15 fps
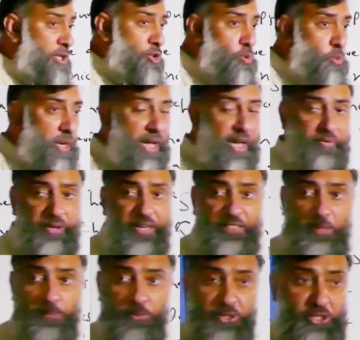you have at
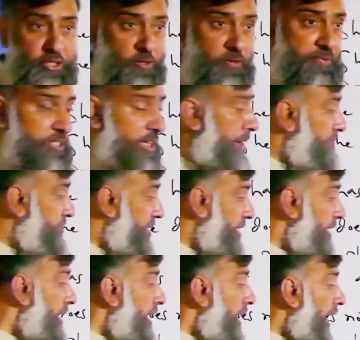the position of subject
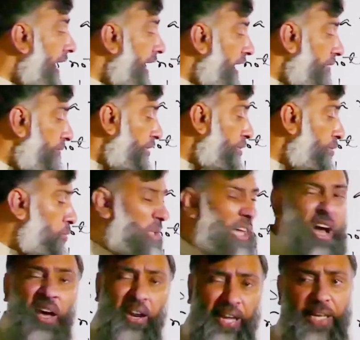I, we, you, they
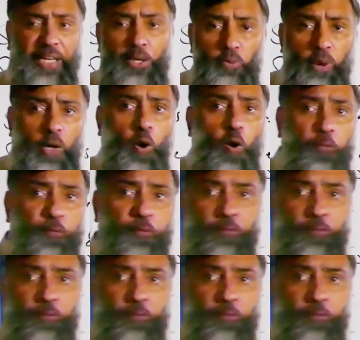are any one of